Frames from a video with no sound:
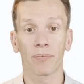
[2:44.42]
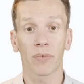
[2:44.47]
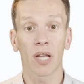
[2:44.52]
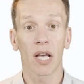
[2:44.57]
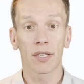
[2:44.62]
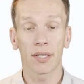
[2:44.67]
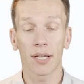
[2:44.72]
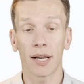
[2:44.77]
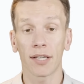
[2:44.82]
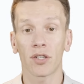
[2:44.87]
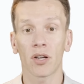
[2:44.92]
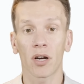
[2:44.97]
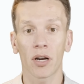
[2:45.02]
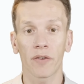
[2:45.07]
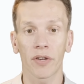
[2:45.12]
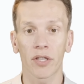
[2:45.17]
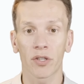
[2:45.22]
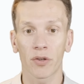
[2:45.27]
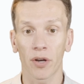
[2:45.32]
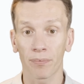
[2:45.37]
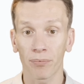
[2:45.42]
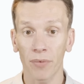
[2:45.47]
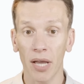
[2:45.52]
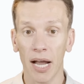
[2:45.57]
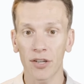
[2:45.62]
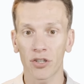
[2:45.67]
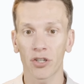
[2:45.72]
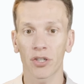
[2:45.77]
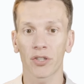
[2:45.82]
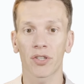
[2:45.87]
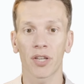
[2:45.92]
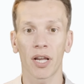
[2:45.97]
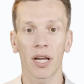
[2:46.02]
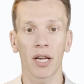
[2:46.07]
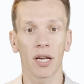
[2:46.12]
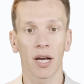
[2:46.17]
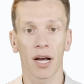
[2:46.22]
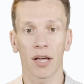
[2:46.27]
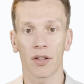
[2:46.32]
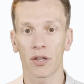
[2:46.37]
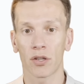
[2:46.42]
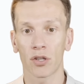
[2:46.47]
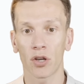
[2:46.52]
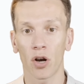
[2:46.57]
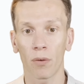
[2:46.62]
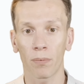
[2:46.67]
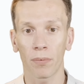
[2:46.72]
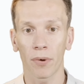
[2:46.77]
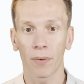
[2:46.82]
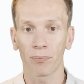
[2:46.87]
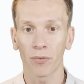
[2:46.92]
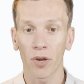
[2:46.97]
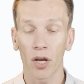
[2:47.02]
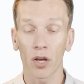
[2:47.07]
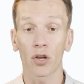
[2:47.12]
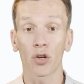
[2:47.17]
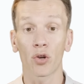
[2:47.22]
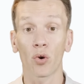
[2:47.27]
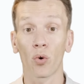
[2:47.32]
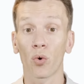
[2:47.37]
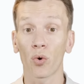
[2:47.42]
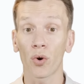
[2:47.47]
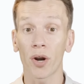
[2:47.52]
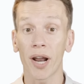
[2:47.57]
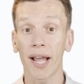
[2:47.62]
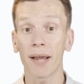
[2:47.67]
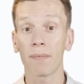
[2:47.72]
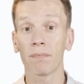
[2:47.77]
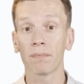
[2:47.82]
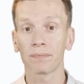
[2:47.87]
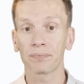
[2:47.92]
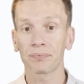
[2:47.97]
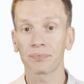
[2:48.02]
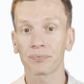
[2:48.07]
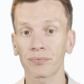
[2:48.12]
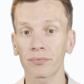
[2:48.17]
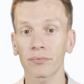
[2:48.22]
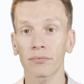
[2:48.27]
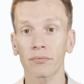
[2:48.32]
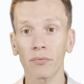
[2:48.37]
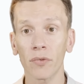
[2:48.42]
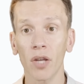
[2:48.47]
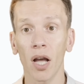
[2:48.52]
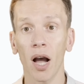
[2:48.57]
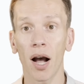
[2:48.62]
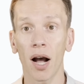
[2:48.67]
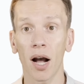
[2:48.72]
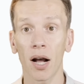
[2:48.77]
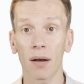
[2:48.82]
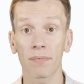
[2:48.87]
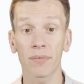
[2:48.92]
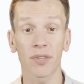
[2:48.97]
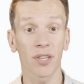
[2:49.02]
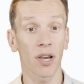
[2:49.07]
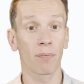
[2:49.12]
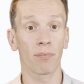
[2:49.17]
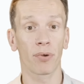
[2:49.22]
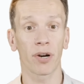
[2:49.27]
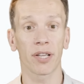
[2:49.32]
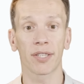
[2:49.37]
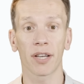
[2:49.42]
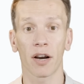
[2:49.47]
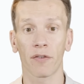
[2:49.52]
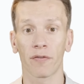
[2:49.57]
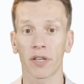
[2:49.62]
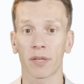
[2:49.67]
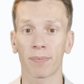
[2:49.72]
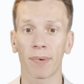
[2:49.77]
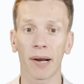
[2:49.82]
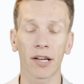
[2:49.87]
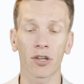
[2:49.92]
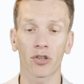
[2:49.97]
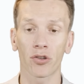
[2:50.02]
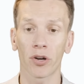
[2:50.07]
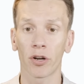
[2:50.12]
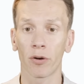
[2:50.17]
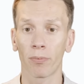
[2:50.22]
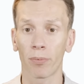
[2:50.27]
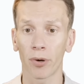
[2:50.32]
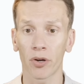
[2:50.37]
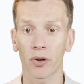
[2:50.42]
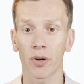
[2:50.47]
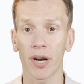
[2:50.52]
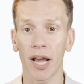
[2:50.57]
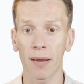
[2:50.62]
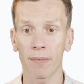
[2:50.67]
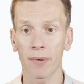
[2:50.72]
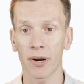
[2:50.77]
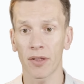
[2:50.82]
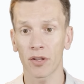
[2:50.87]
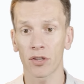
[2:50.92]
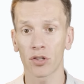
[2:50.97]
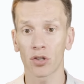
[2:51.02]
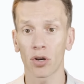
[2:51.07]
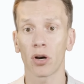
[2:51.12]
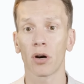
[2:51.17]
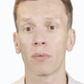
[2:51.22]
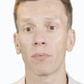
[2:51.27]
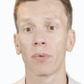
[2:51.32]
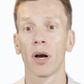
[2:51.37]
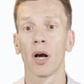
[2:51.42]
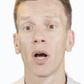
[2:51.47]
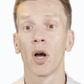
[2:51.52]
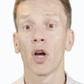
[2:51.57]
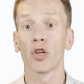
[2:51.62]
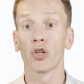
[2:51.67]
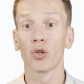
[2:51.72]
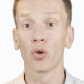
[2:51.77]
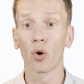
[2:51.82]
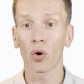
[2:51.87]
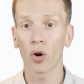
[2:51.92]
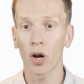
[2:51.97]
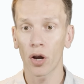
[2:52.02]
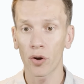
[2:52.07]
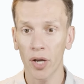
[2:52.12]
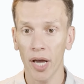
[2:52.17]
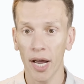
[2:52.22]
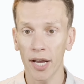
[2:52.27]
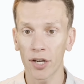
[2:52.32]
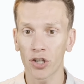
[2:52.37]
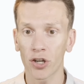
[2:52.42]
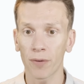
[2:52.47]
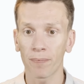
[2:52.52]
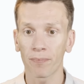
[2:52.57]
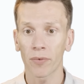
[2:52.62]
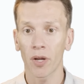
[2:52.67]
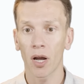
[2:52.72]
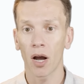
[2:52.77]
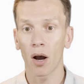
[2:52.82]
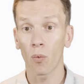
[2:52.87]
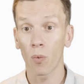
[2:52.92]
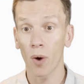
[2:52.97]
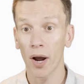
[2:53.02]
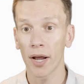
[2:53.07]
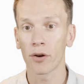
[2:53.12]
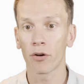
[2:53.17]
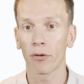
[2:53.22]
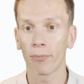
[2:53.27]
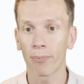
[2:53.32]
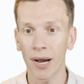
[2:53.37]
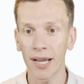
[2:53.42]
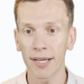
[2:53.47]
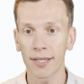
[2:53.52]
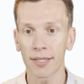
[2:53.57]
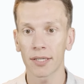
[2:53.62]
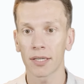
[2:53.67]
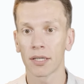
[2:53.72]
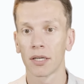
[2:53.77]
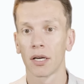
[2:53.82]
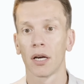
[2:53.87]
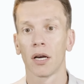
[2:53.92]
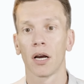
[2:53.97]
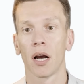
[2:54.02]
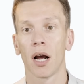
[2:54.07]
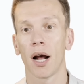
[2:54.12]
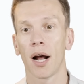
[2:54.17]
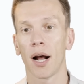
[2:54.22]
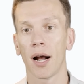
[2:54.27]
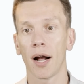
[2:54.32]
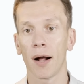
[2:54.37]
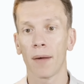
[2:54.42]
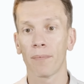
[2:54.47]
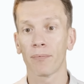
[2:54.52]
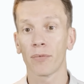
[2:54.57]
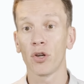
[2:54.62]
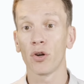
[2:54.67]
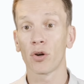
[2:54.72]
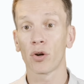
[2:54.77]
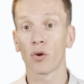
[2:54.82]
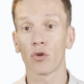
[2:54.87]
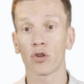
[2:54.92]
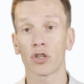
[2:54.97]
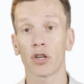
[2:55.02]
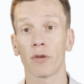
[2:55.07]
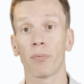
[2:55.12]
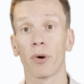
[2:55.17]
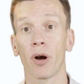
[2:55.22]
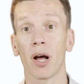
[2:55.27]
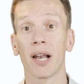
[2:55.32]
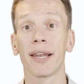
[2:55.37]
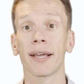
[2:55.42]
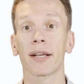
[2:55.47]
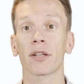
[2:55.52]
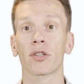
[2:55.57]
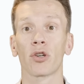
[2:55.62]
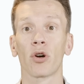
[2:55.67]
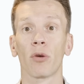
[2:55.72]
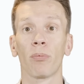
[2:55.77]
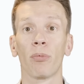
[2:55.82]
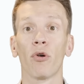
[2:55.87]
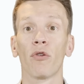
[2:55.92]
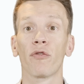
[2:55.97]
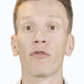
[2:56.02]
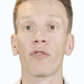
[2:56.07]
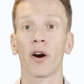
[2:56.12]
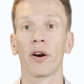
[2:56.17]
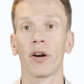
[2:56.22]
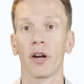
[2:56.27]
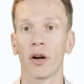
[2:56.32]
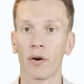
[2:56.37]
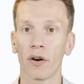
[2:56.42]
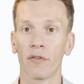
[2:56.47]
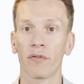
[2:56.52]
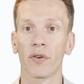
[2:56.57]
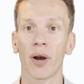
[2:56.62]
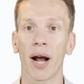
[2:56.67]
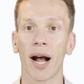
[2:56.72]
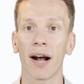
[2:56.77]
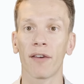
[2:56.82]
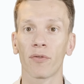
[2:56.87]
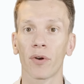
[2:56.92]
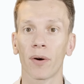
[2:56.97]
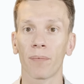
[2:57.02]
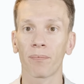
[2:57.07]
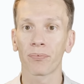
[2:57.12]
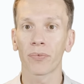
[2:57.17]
So let's dive into it. As you can see at the top, your name. So pretty self-explanatory. You'll put your name in at the top, your location, where you're based. You can also put a link to your portfolio if you have one.